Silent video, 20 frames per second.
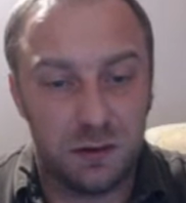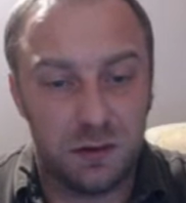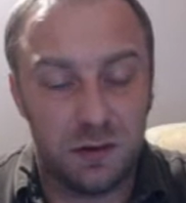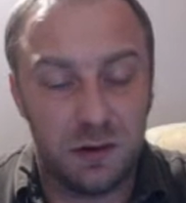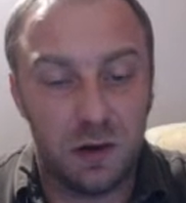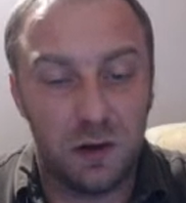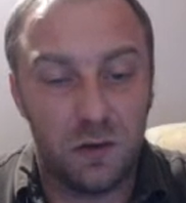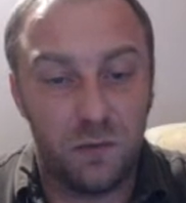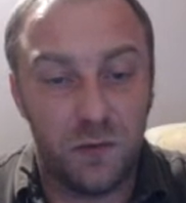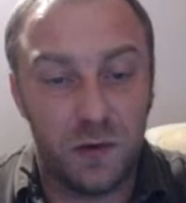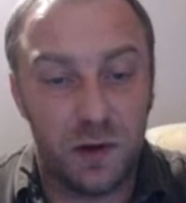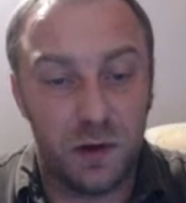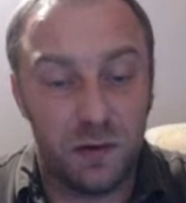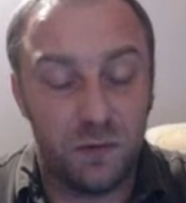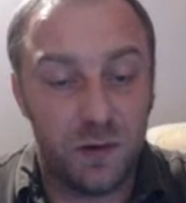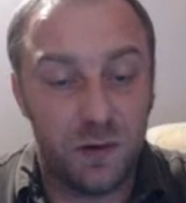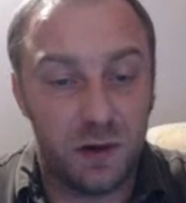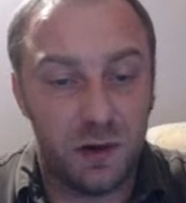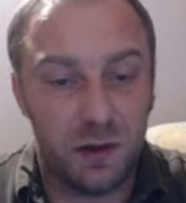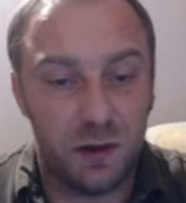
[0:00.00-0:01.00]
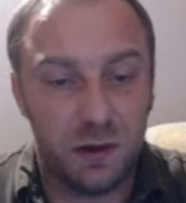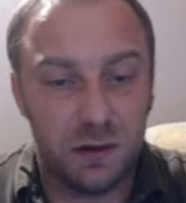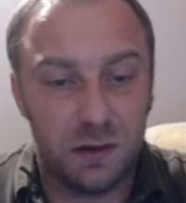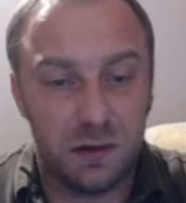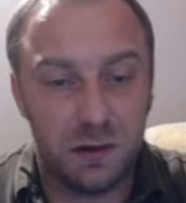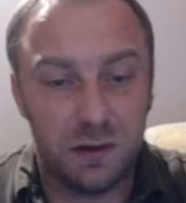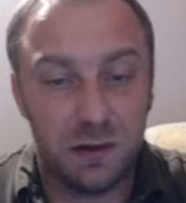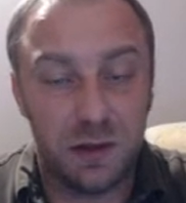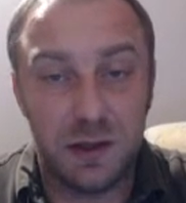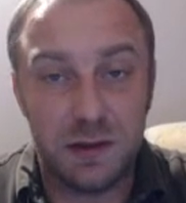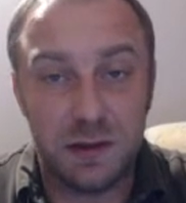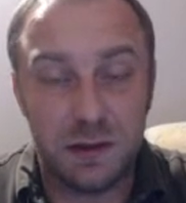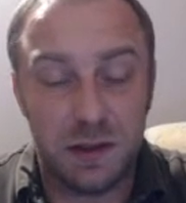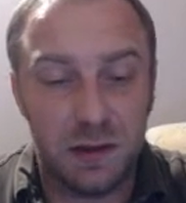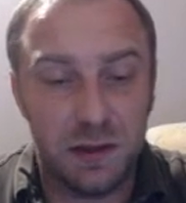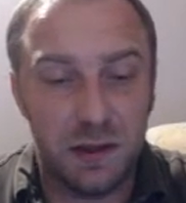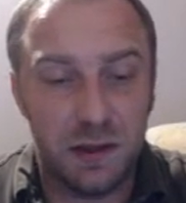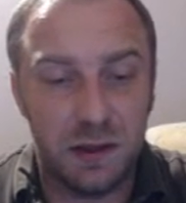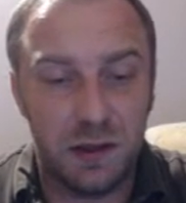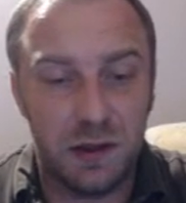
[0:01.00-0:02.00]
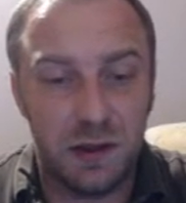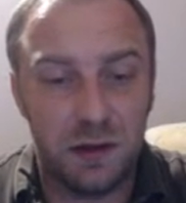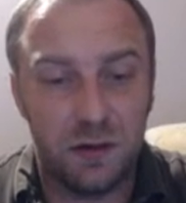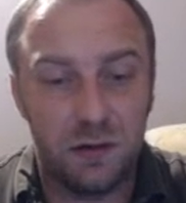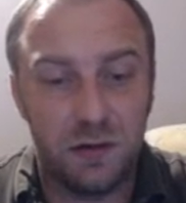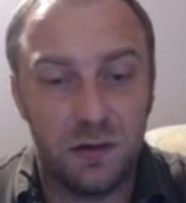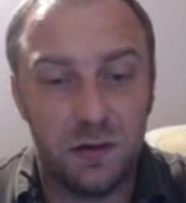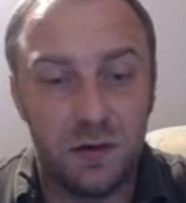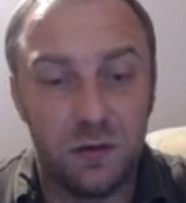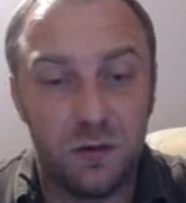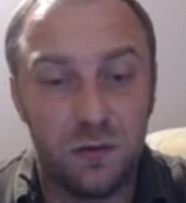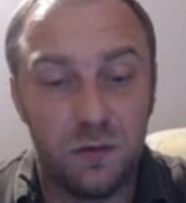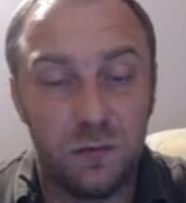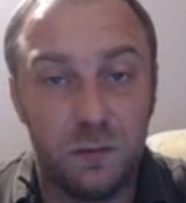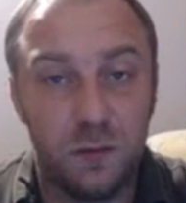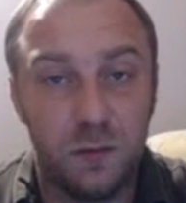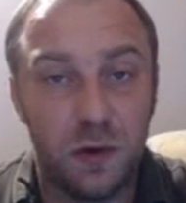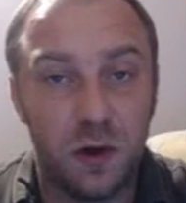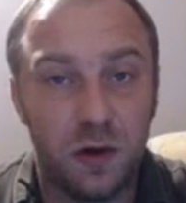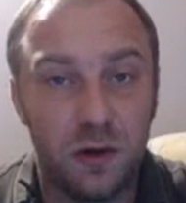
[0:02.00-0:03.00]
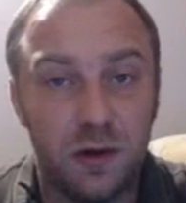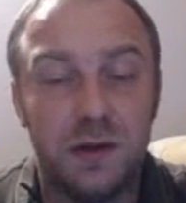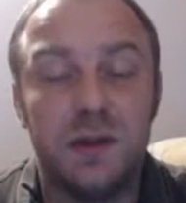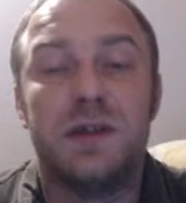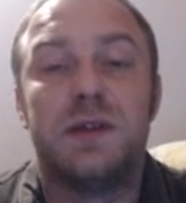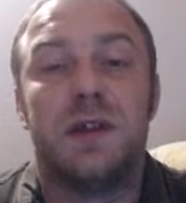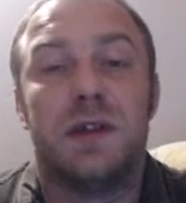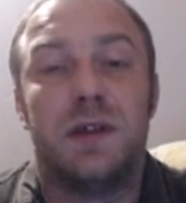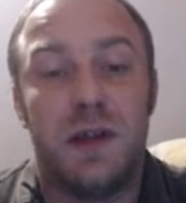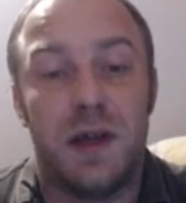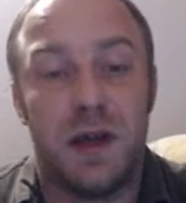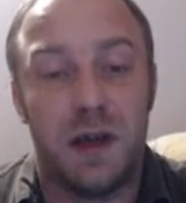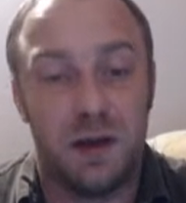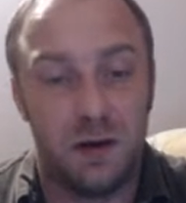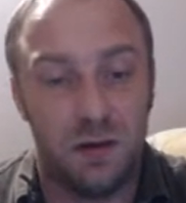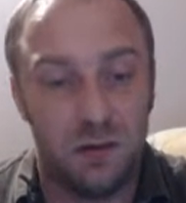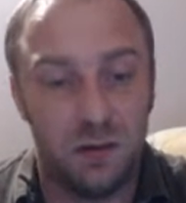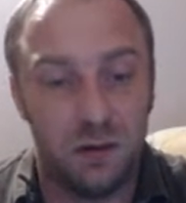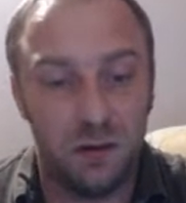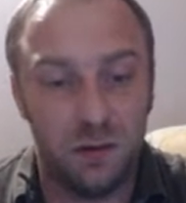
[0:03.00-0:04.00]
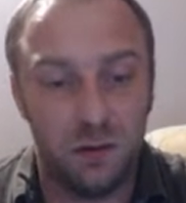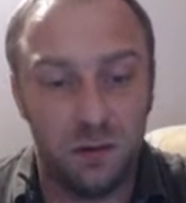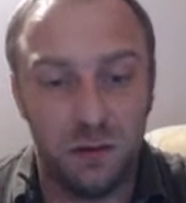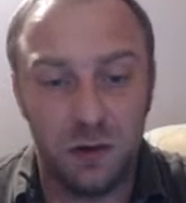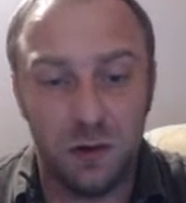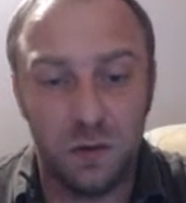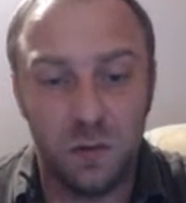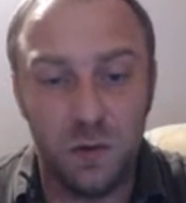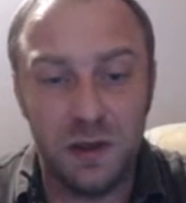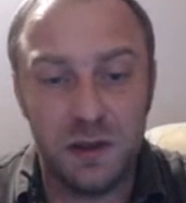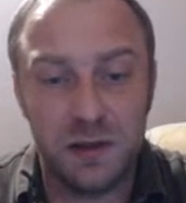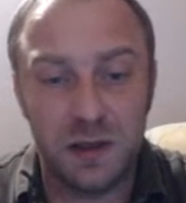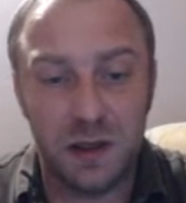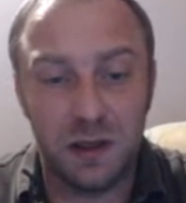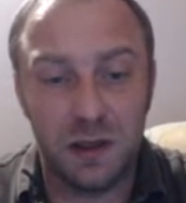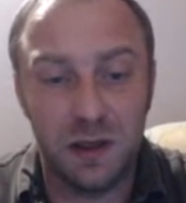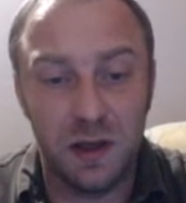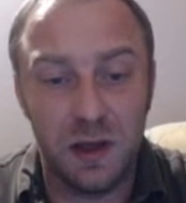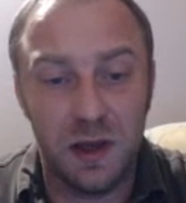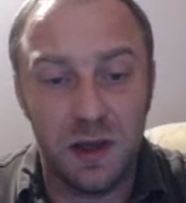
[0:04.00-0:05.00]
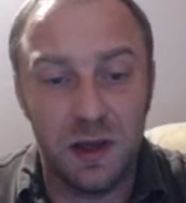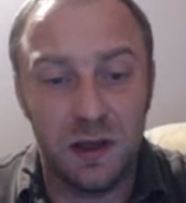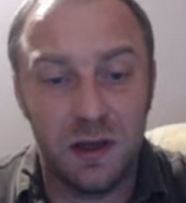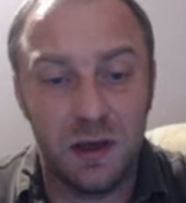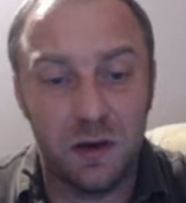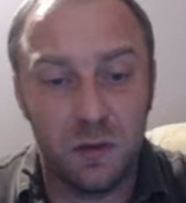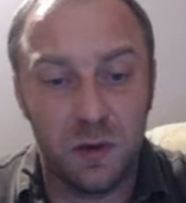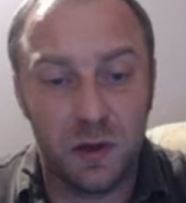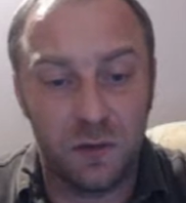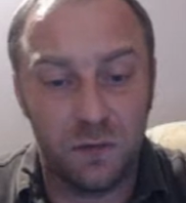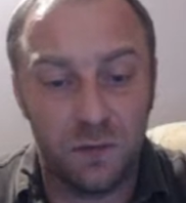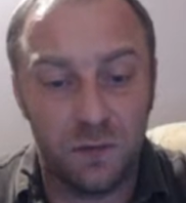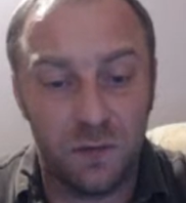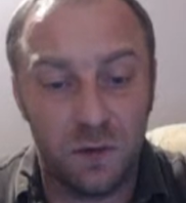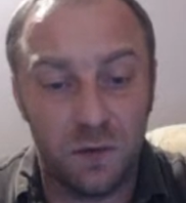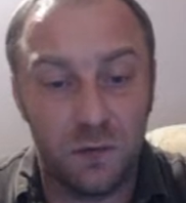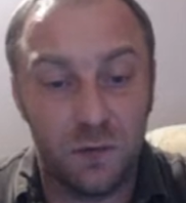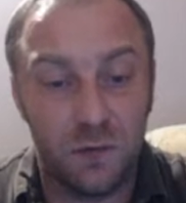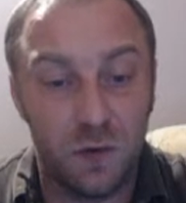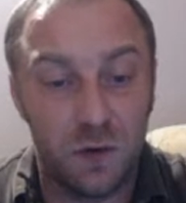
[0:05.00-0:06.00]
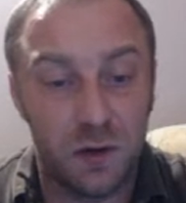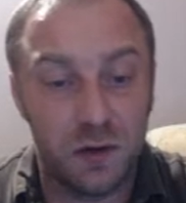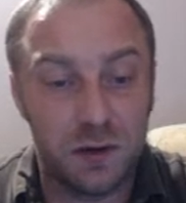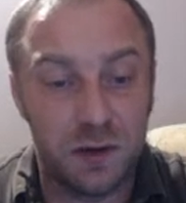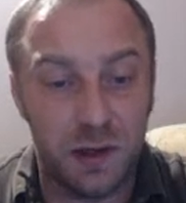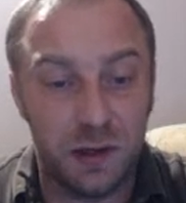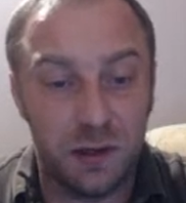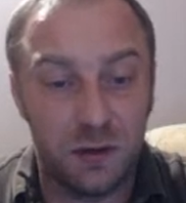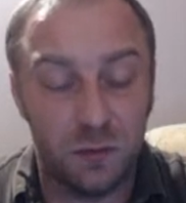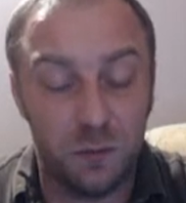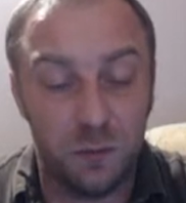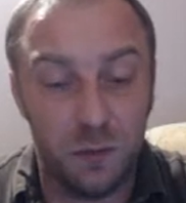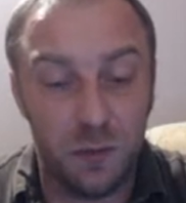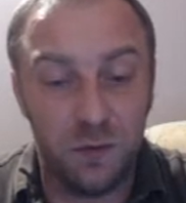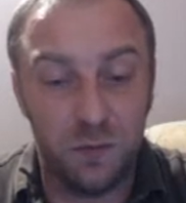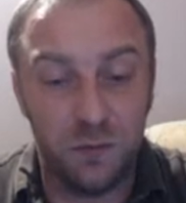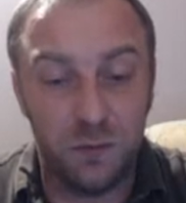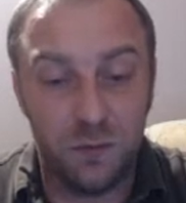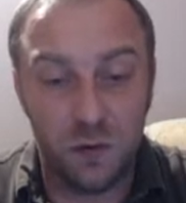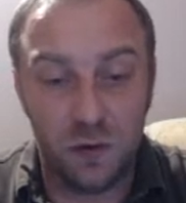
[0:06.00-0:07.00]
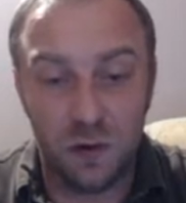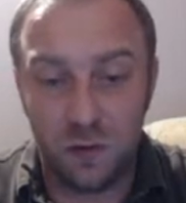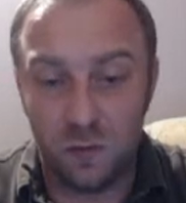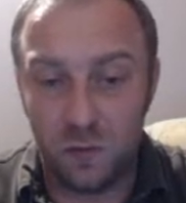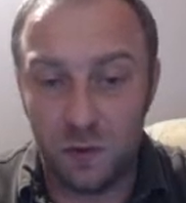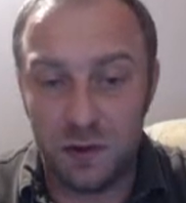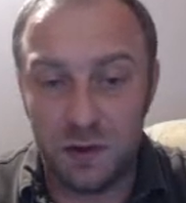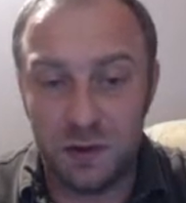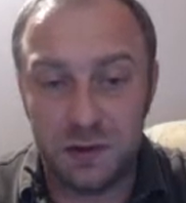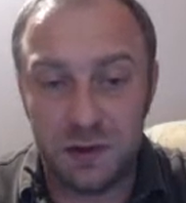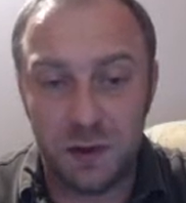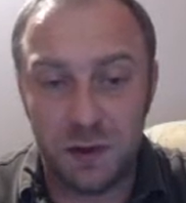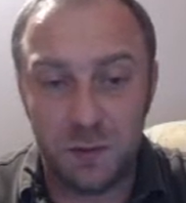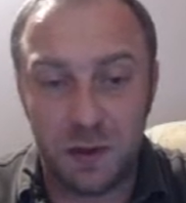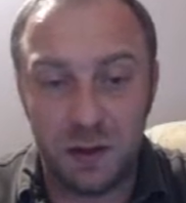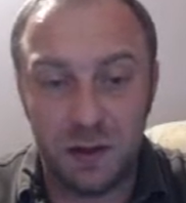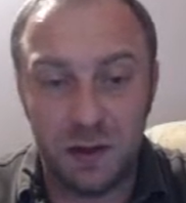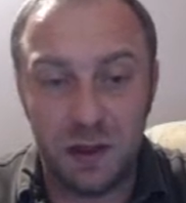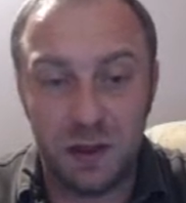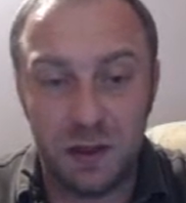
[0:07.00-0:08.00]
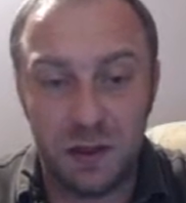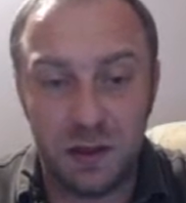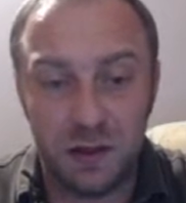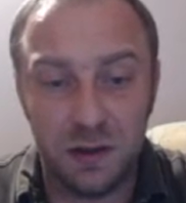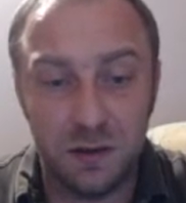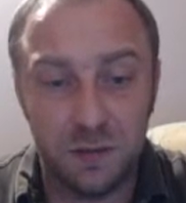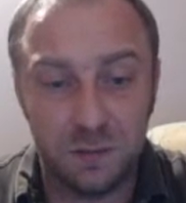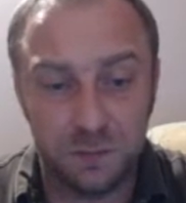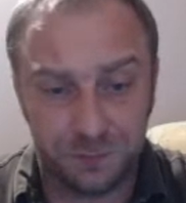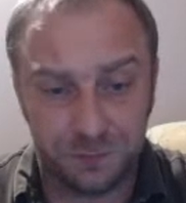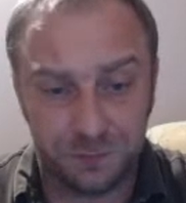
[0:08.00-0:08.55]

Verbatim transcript: now very very nice idea here to block this attack on the, on the queen side here we have of course knight on b4 with the same idea and